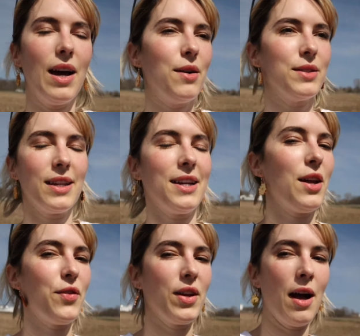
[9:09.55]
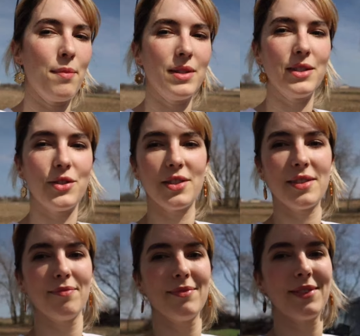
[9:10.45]
Now it's like nothing happened. It's
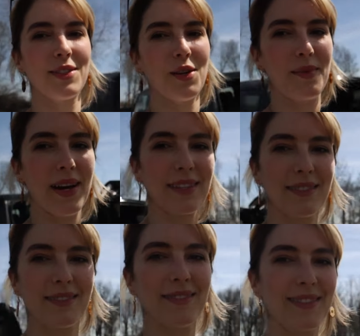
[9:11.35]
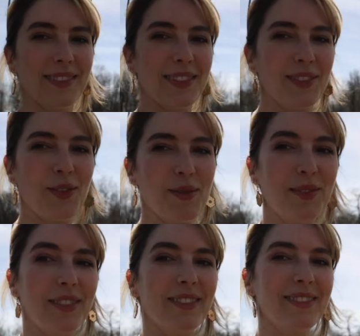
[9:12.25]
all back to
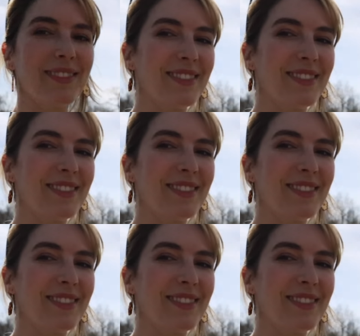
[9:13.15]
normal.